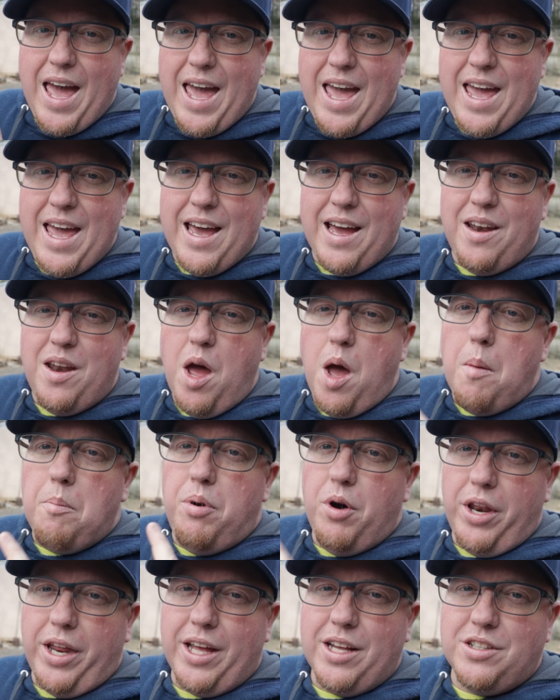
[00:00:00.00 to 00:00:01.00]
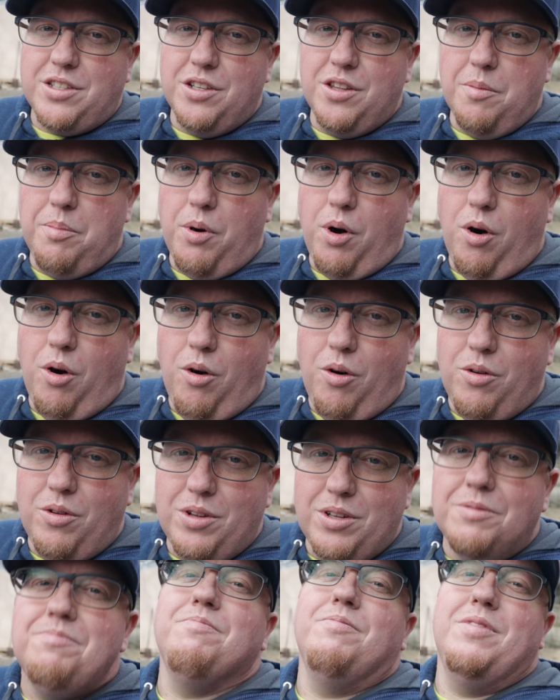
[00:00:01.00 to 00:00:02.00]
and putting it to the pole.
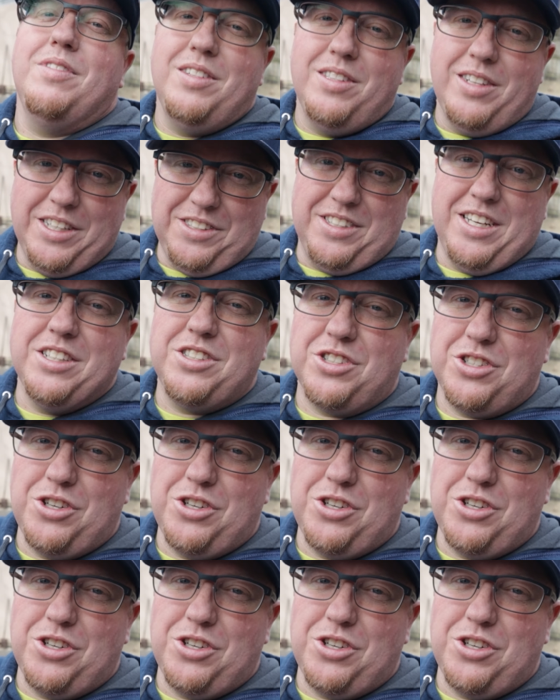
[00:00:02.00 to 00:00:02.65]
Let's get